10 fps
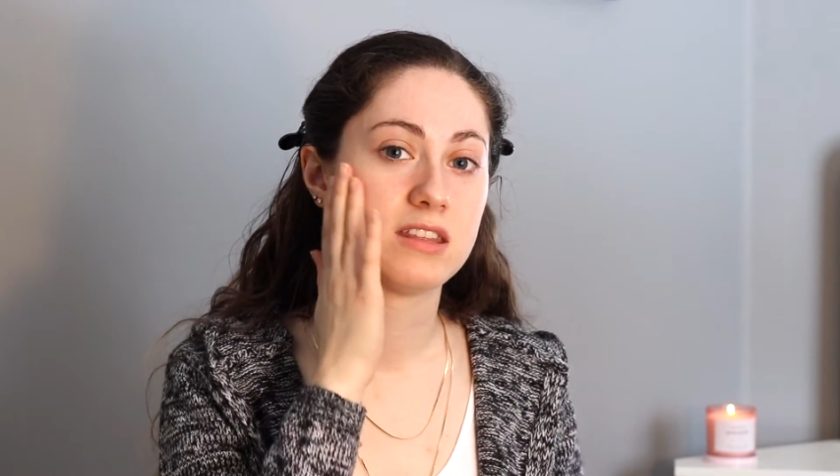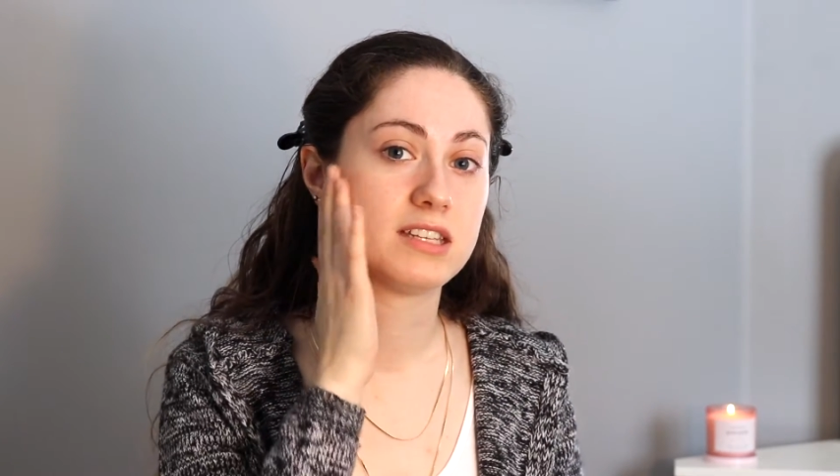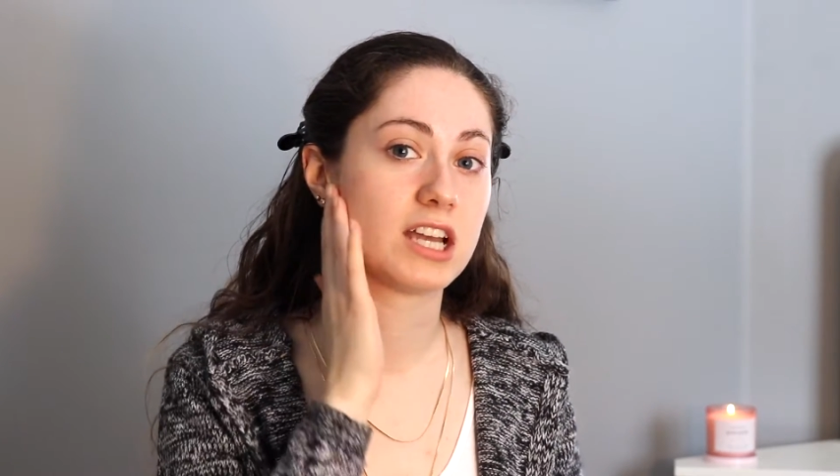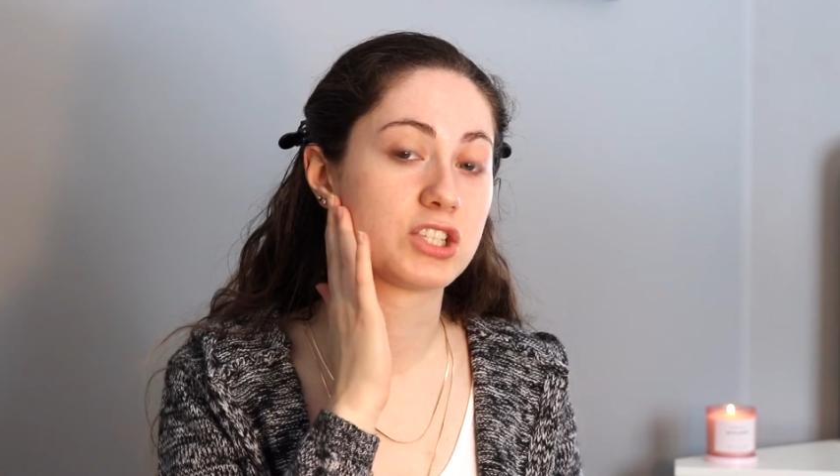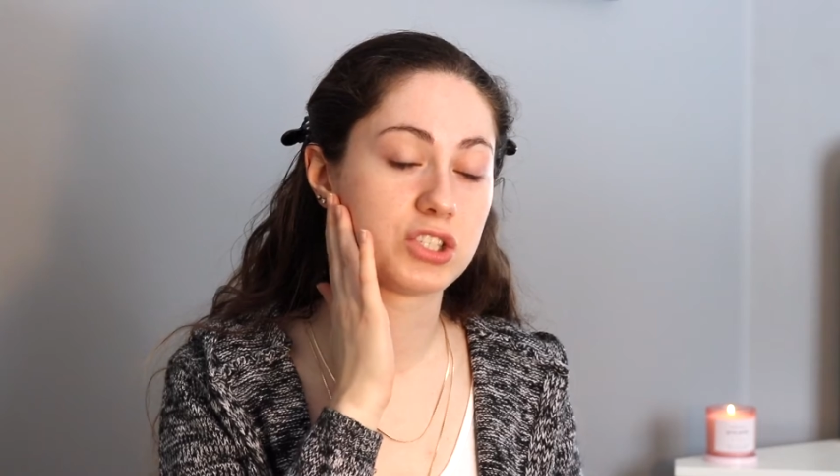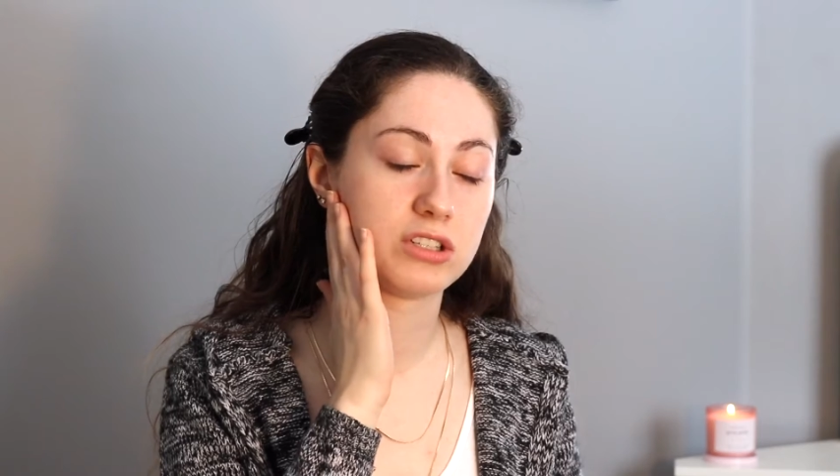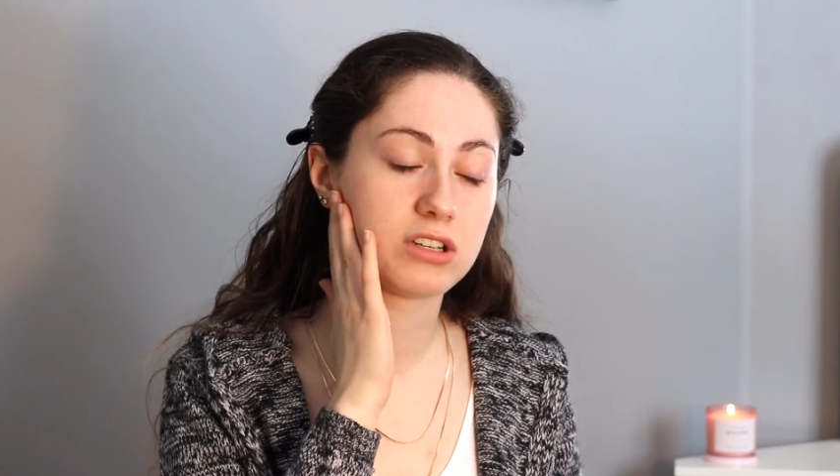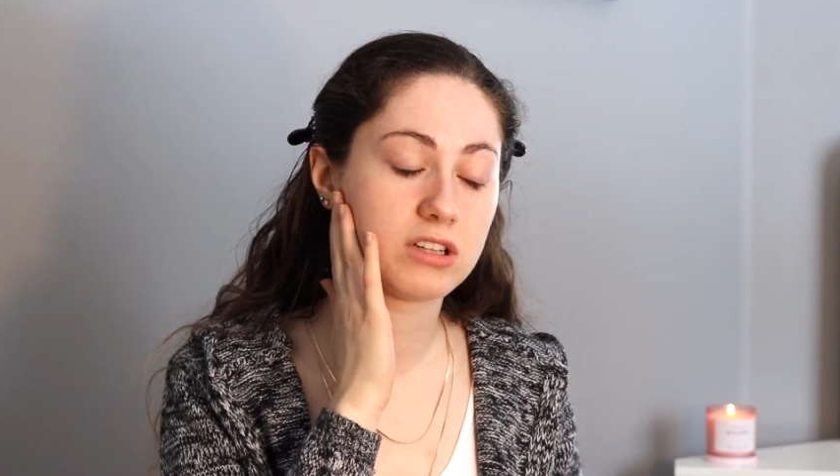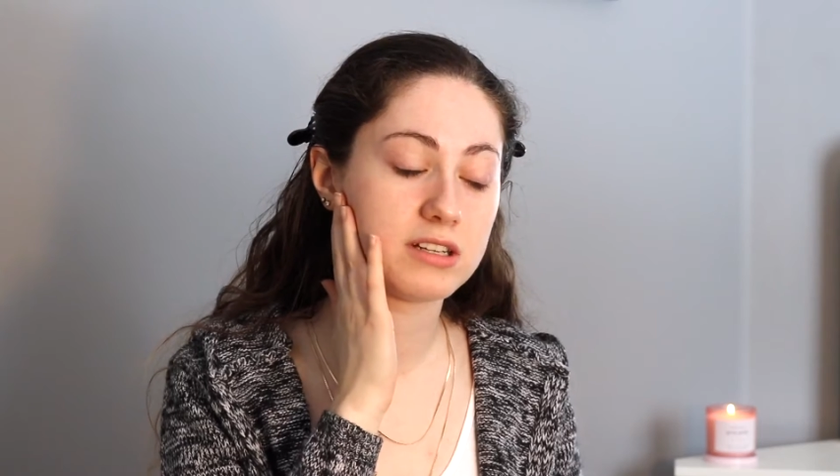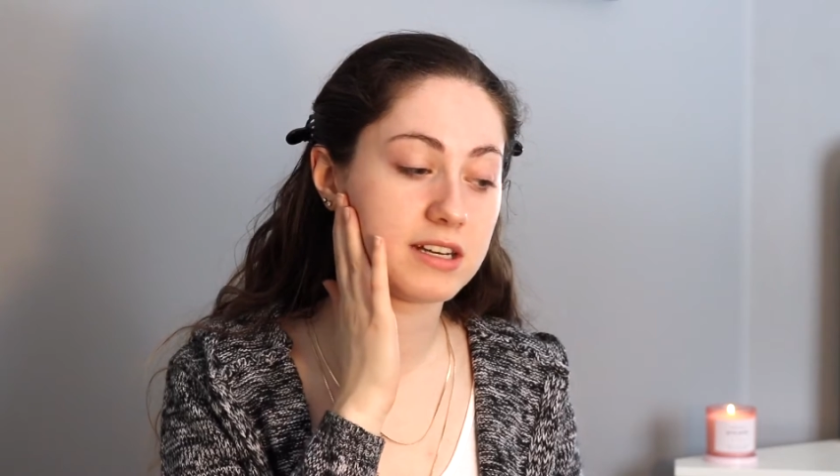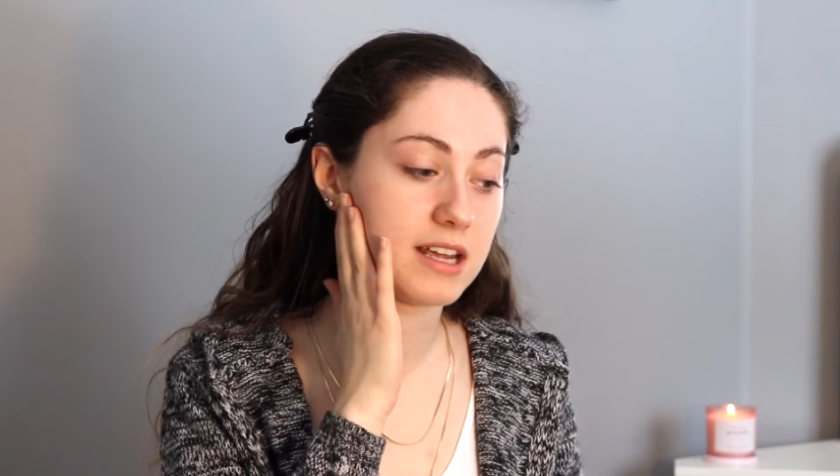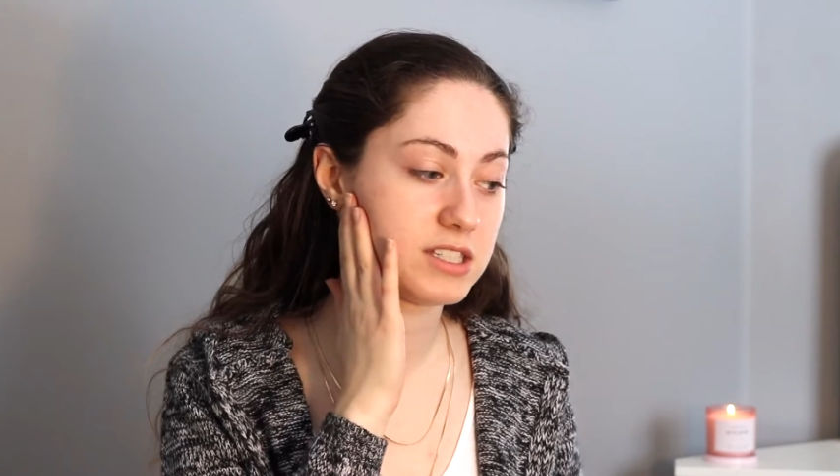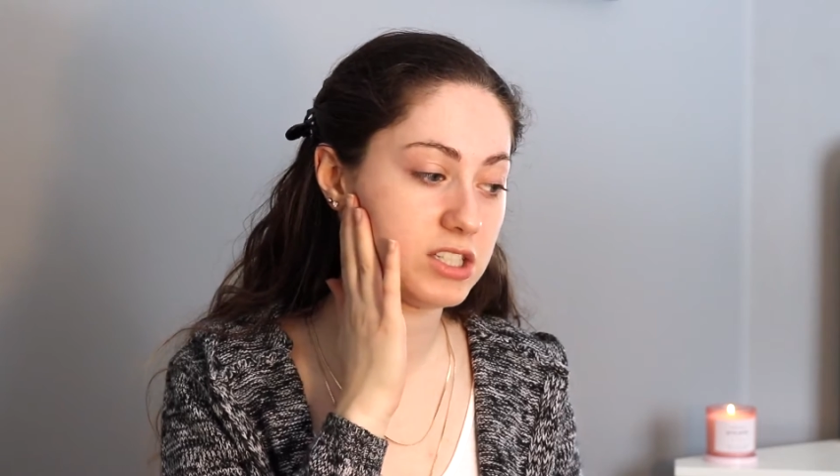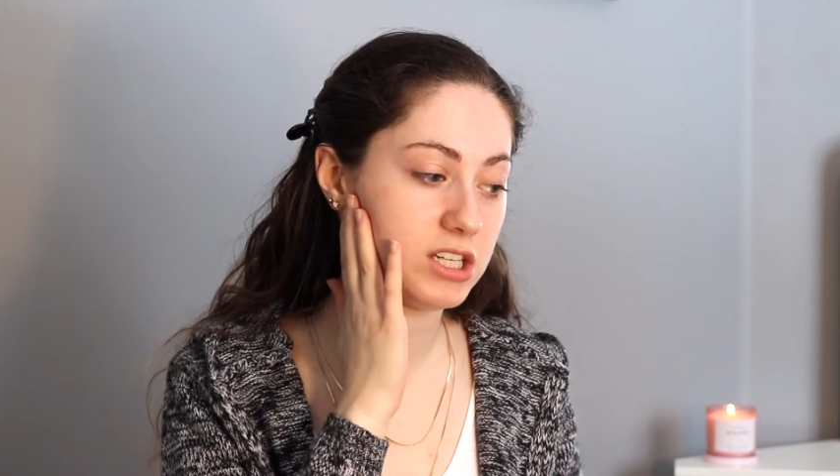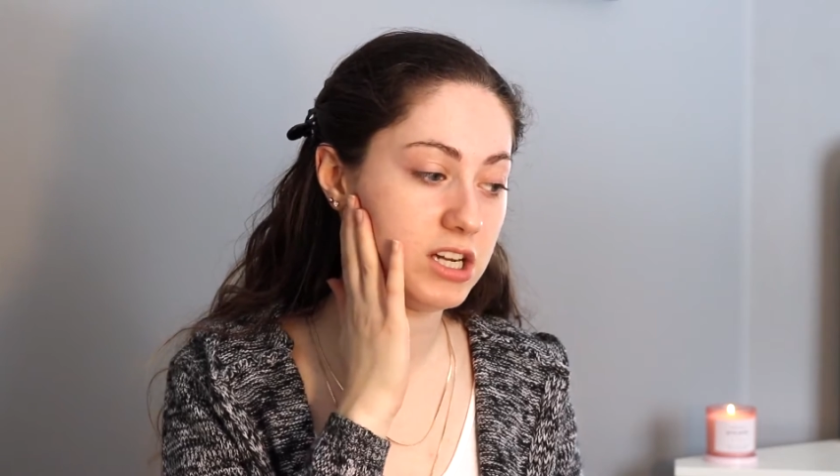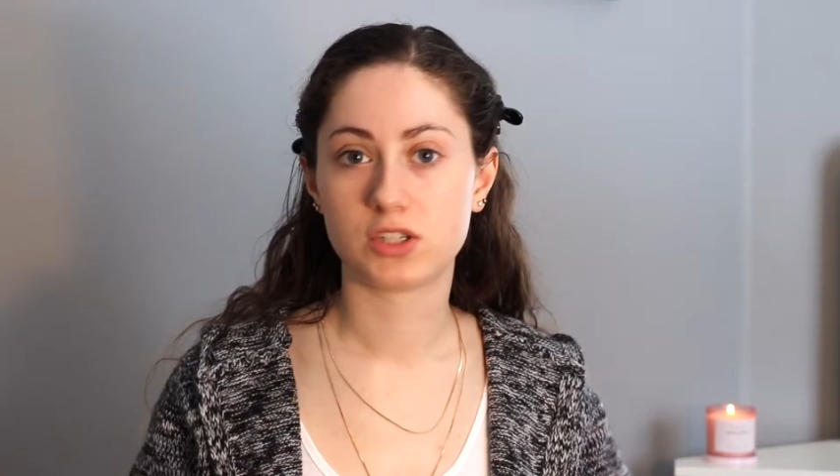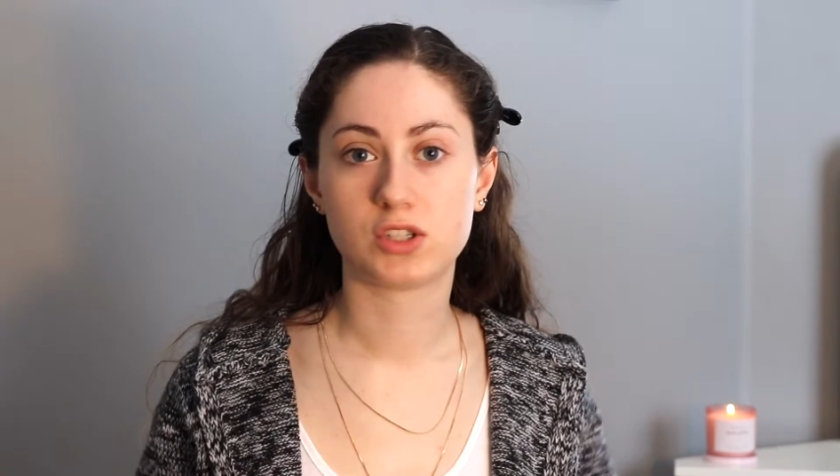the texture, look a lot nicer.